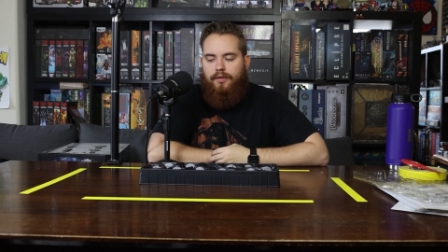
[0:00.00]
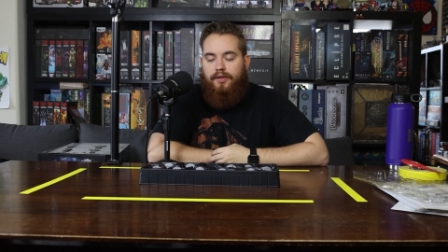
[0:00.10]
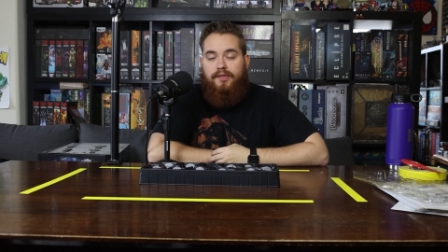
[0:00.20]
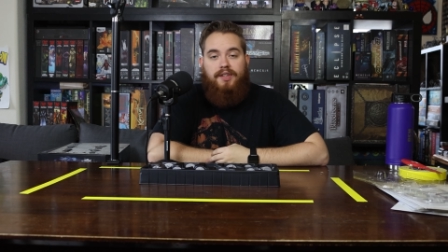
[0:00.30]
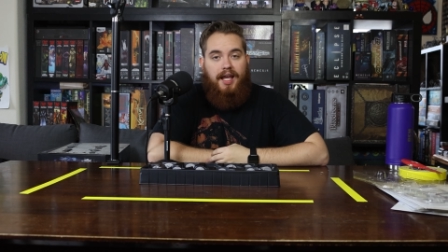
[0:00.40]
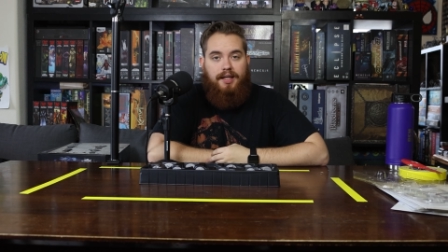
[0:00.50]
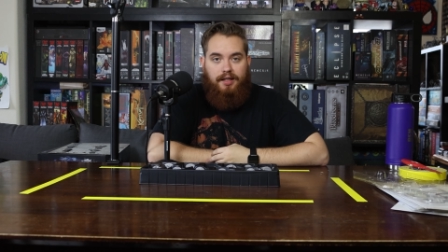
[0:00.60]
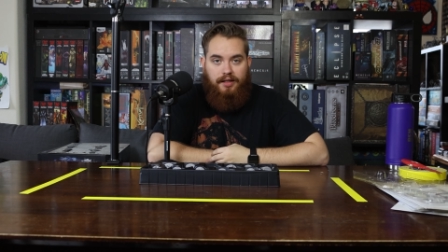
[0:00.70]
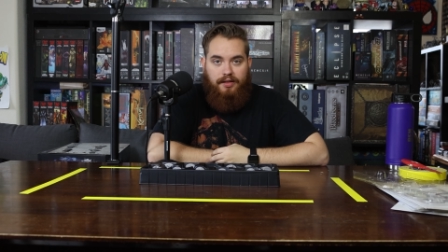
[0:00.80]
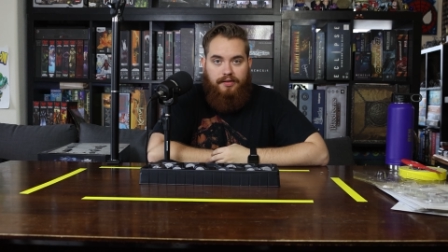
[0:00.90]
the
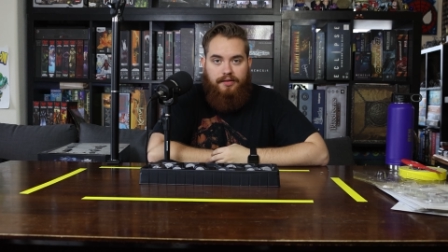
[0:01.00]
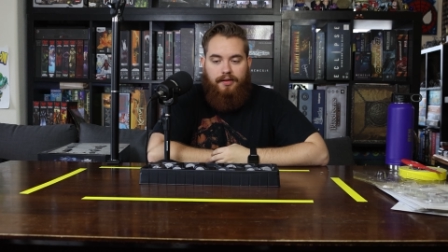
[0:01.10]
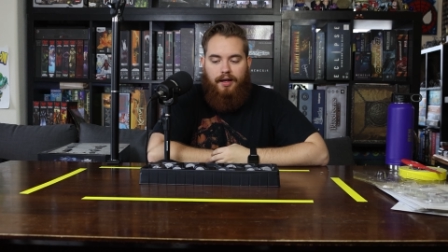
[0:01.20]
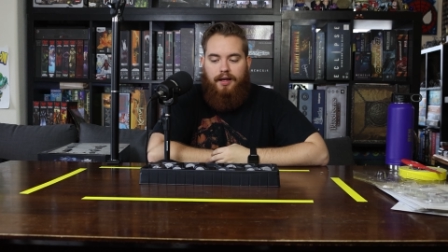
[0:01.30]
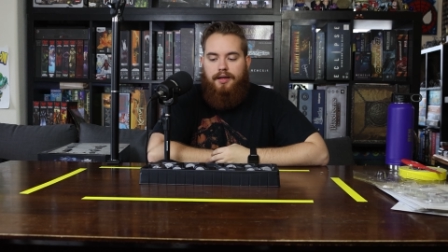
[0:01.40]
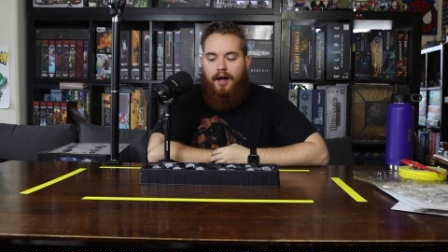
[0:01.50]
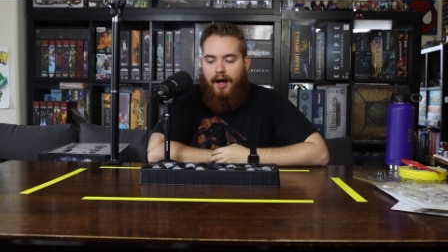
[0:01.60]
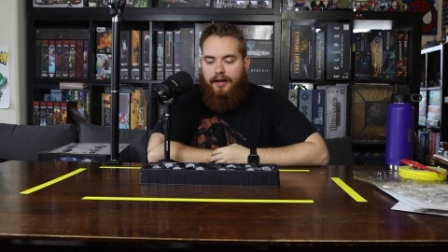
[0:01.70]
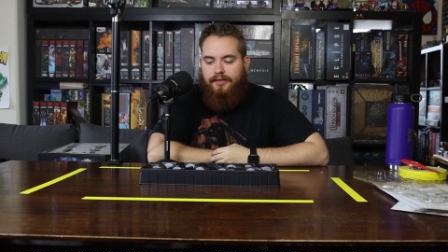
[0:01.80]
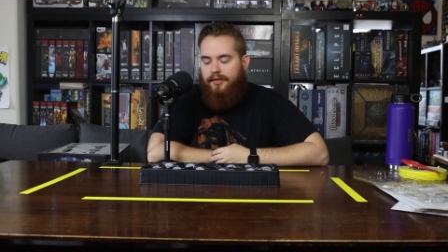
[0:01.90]
standees and
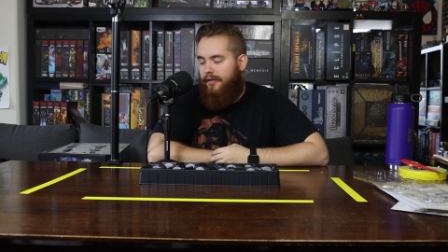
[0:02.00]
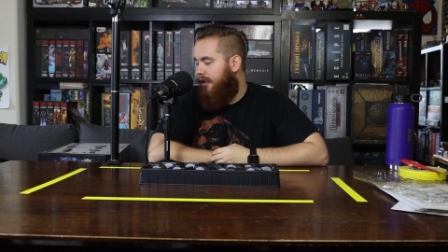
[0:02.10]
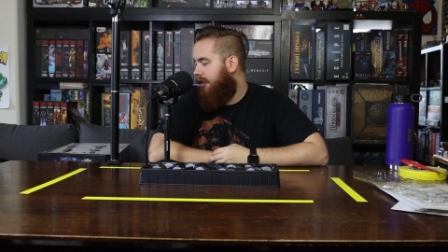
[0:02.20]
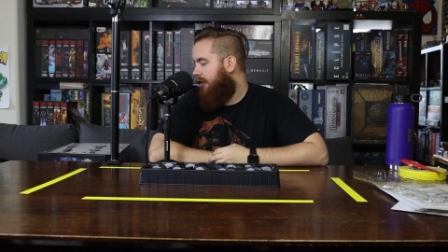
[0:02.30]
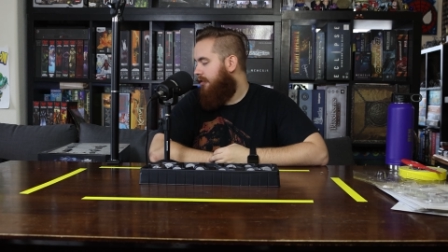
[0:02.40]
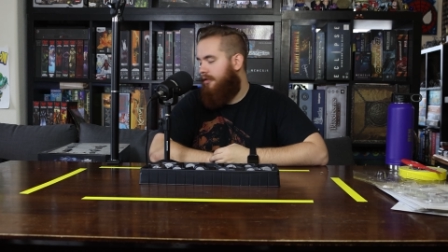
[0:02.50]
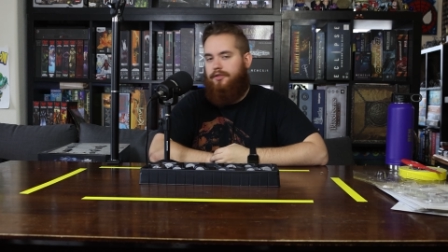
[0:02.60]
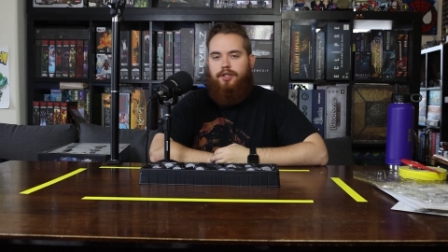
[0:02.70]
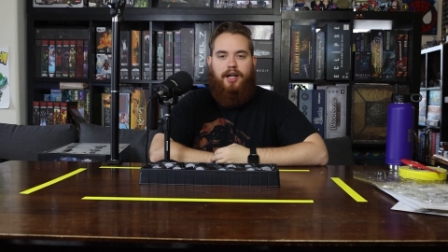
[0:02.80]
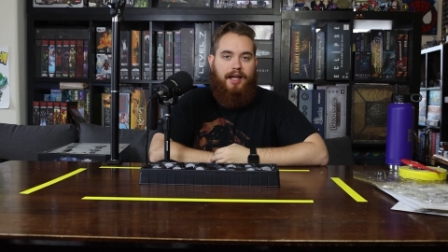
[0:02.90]
not the
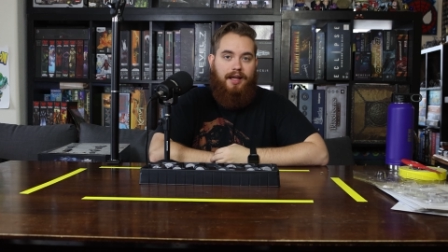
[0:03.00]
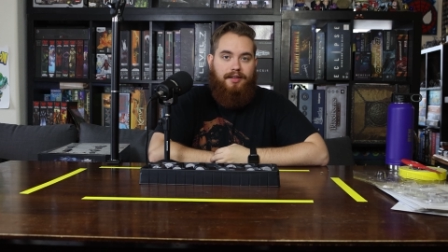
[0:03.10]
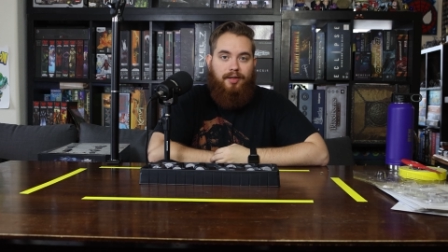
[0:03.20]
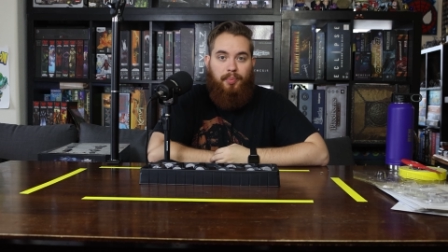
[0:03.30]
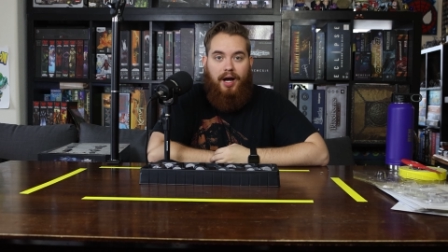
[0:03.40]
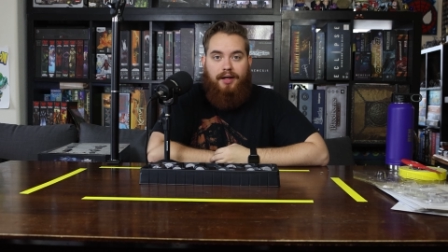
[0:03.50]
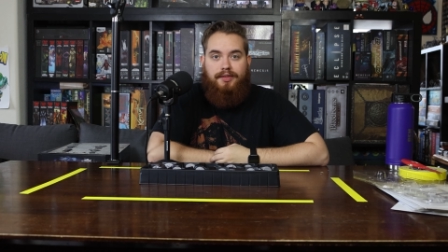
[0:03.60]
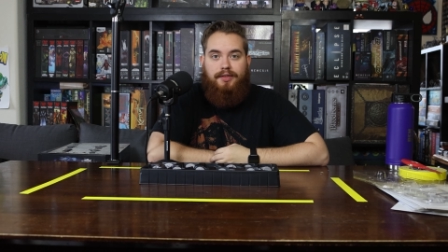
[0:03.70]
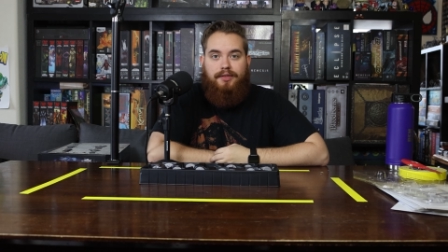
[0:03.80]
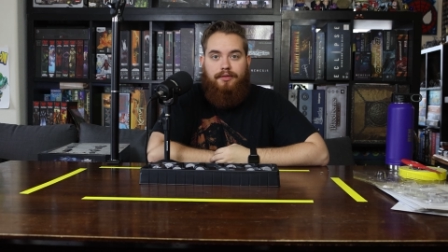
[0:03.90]
gigantic
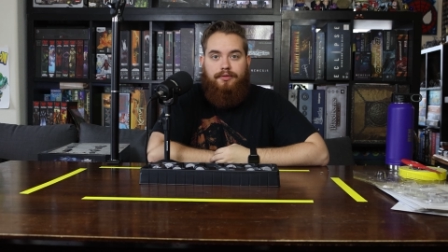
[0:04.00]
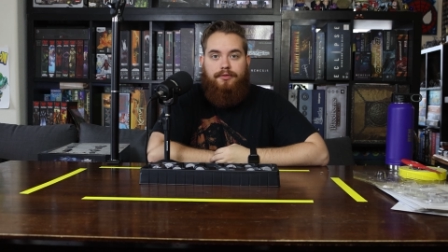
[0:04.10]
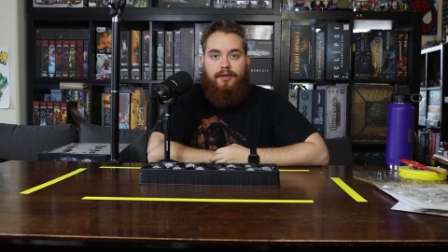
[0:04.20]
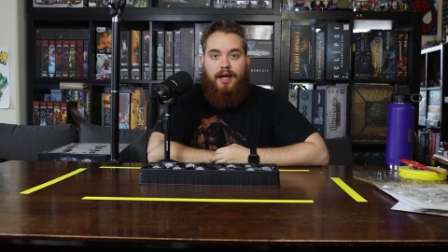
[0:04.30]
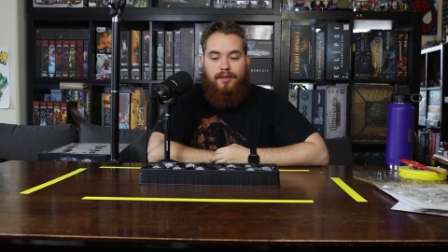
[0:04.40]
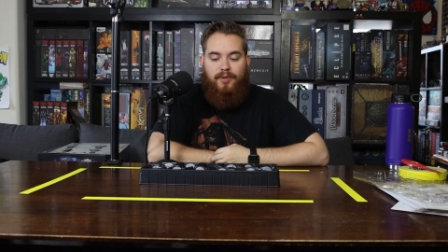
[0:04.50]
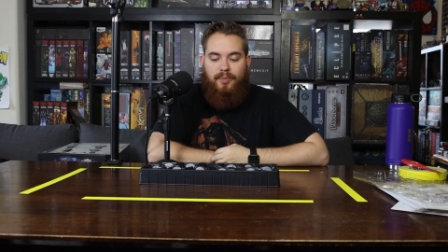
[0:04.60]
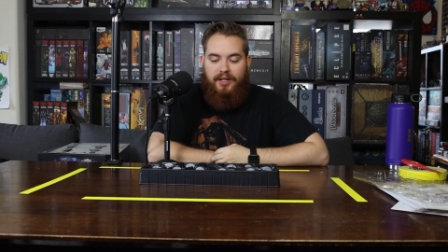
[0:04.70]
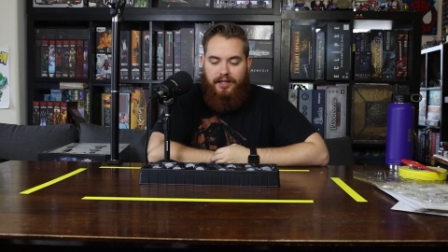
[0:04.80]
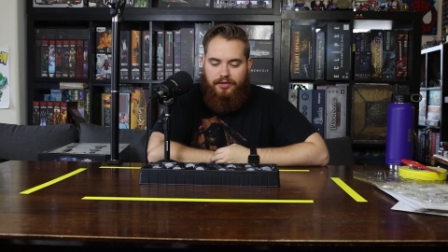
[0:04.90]
boxes of
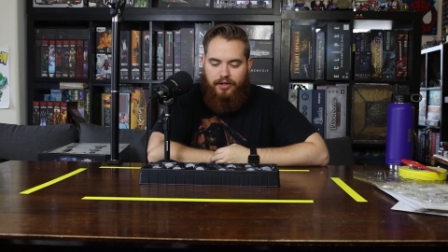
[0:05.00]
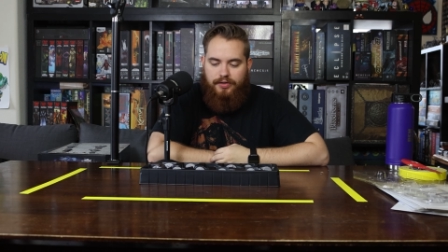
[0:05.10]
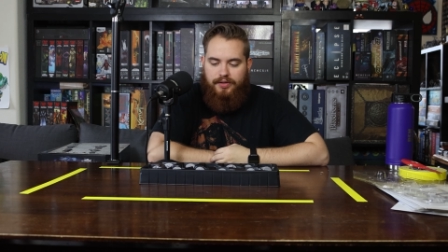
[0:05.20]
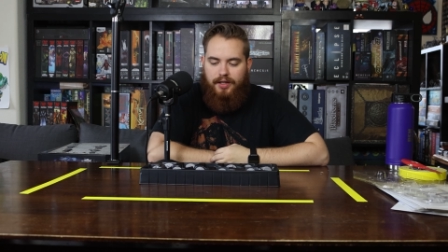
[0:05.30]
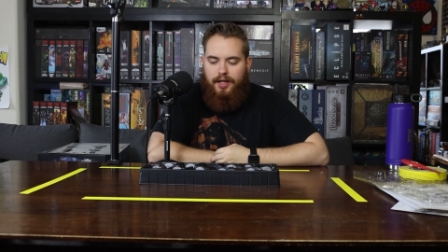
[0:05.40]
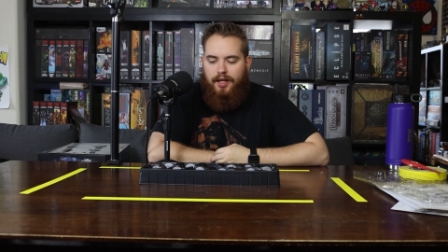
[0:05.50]
enemy miniatures.